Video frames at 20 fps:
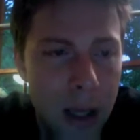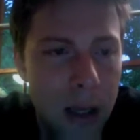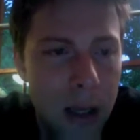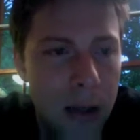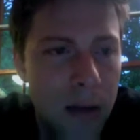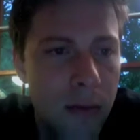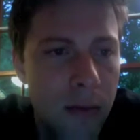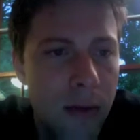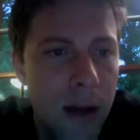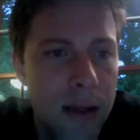
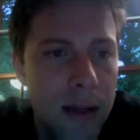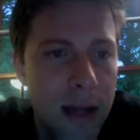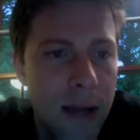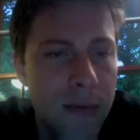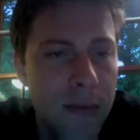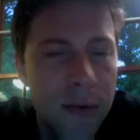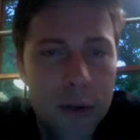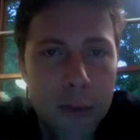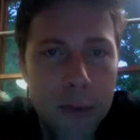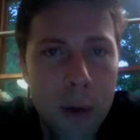You've got to have
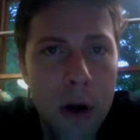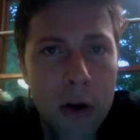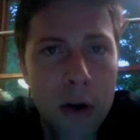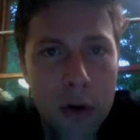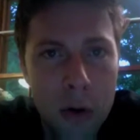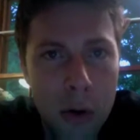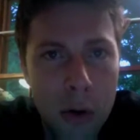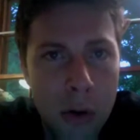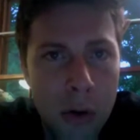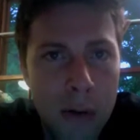your SMART
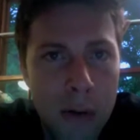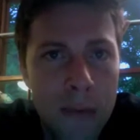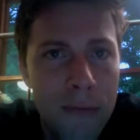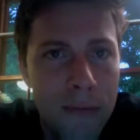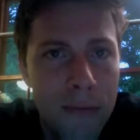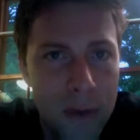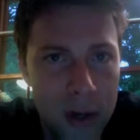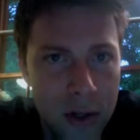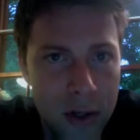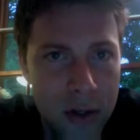goal
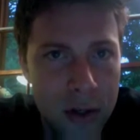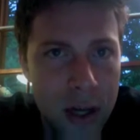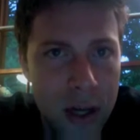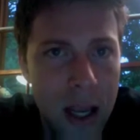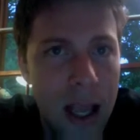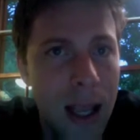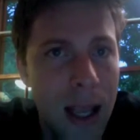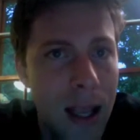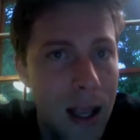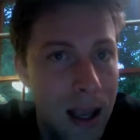finished
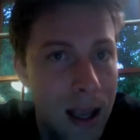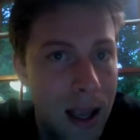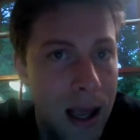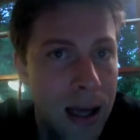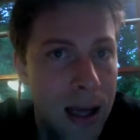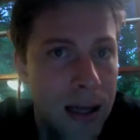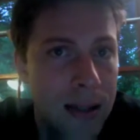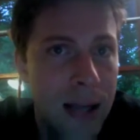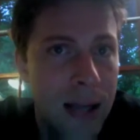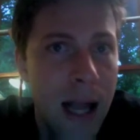
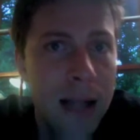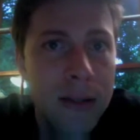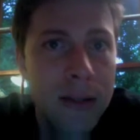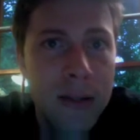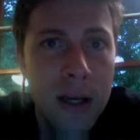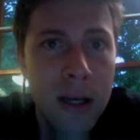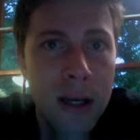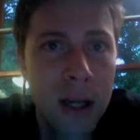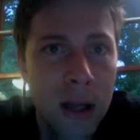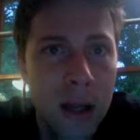and attached
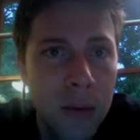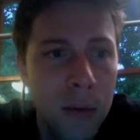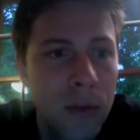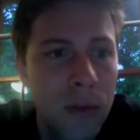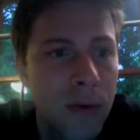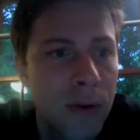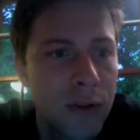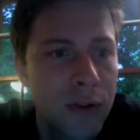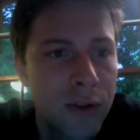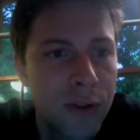and with the
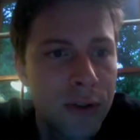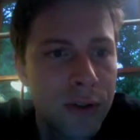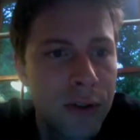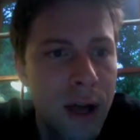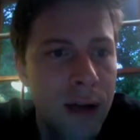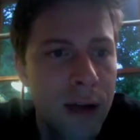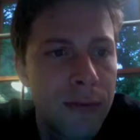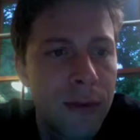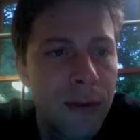rest of your stuff.